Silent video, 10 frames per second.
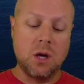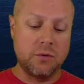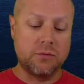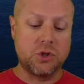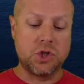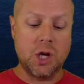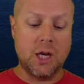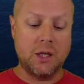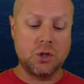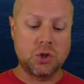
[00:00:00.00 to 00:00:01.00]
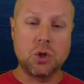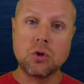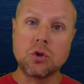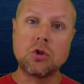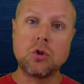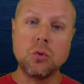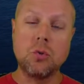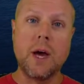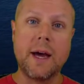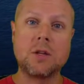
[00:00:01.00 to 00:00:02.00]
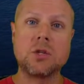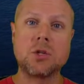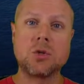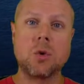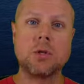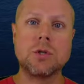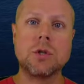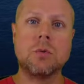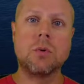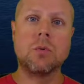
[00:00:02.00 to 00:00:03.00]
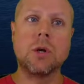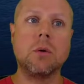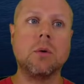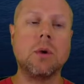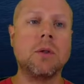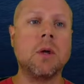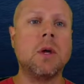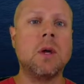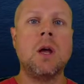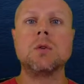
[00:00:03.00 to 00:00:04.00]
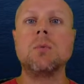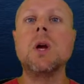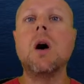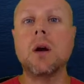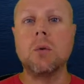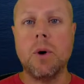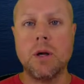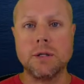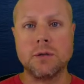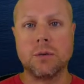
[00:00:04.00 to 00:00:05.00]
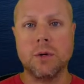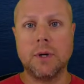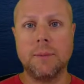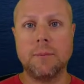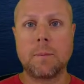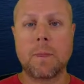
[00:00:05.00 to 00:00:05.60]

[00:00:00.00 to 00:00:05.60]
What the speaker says: of change to that source that we're working with. So we call that a repository.